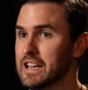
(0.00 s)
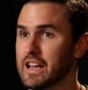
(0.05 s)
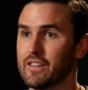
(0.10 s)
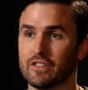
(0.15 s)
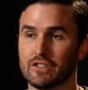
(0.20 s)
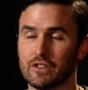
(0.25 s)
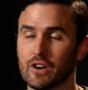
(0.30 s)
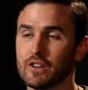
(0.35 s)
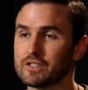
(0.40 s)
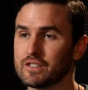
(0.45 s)
If
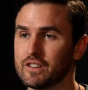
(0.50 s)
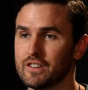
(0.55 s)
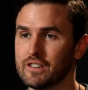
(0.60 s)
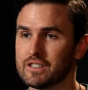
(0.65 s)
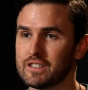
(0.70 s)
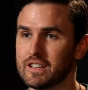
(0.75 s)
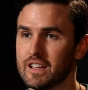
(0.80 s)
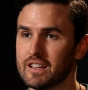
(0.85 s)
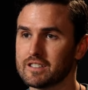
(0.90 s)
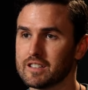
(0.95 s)
adults don't
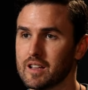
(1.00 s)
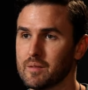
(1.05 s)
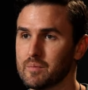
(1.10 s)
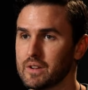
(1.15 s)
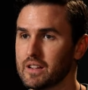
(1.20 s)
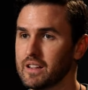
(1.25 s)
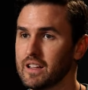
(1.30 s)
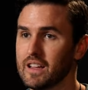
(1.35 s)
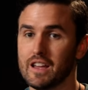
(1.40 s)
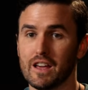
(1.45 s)
understand
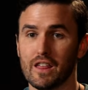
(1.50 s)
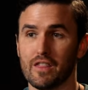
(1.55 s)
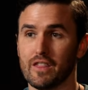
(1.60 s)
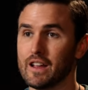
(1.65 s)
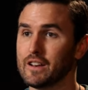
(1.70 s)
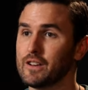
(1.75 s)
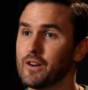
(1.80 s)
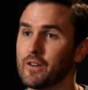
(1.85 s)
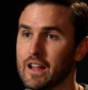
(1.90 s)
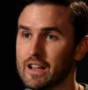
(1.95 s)
something,
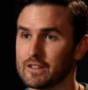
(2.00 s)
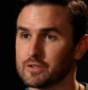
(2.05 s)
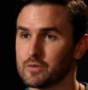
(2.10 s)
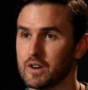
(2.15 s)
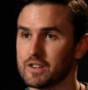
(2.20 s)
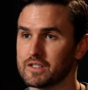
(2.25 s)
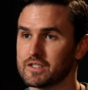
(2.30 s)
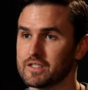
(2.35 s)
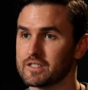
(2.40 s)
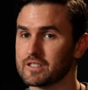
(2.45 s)
they don't ask
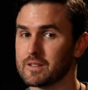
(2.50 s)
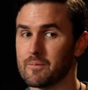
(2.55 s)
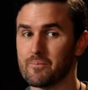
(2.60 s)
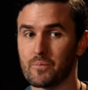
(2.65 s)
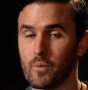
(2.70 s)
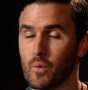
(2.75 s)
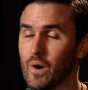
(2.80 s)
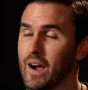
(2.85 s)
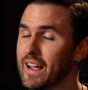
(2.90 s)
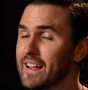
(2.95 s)
questions.
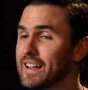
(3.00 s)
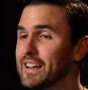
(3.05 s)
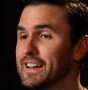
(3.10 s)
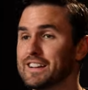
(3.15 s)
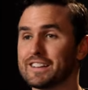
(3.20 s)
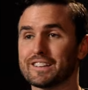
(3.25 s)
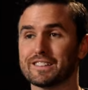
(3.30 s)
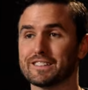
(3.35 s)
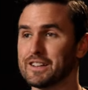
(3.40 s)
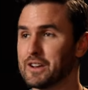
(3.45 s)
Why?
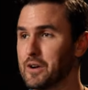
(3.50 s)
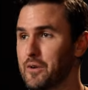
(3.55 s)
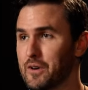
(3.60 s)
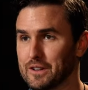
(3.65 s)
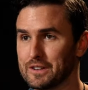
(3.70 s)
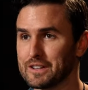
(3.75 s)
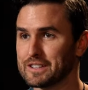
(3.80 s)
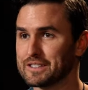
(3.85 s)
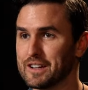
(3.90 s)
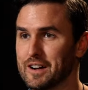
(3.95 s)
Because they don't want
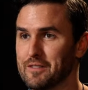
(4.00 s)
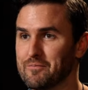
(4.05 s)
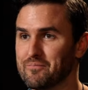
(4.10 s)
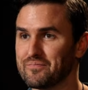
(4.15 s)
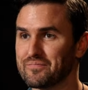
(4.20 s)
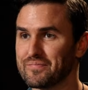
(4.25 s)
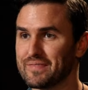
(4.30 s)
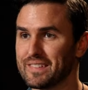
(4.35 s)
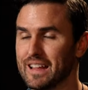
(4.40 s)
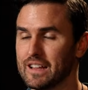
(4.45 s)
to look dumb.
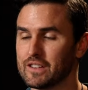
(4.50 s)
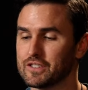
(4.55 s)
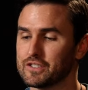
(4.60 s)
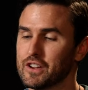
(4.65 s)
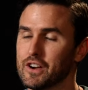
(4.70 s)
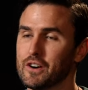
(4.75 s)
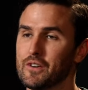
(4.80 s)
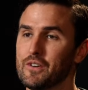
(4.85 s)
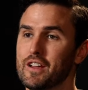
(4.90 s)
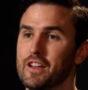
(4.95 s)
And
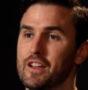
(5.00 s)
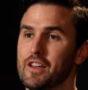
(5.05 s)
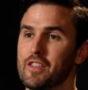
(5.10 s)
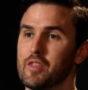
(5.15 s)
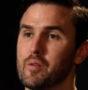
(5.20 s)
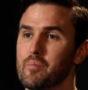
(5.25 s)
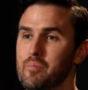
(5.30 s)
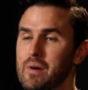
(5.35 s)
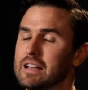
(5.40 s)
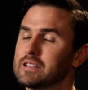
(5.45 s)
so
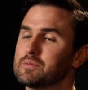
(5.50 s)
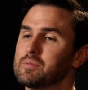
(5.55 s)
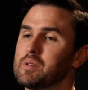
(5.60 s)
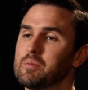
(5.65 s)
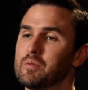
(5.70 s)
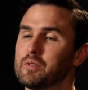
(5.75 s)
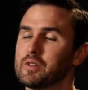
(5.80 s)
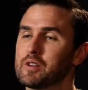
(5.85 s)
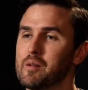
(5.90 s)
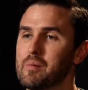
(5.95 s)
the best
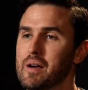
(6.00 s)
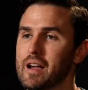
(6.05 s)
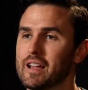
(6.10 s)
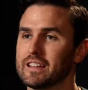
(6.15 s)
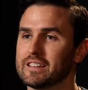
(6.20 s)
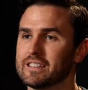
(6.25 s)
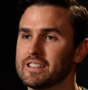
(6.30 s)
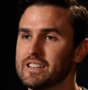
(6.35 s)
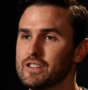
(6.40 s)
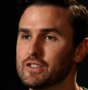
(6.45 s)
people to go
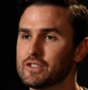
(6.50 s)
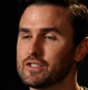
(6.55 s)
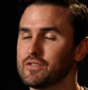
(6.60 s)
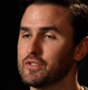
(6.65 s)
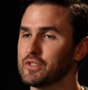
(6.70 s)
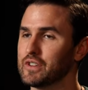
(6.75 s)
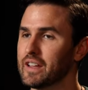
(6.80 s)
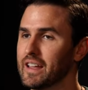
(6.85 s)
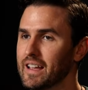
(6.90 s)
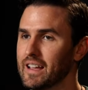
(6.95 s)
back and teach, if
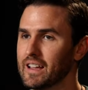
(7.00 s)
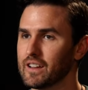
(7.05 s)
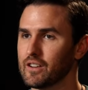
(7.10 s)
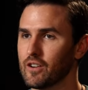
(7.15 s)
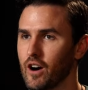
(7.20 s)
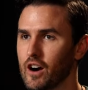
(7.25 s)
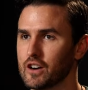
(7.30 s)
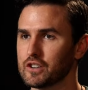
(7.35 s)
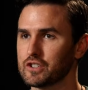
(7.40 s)
you can, are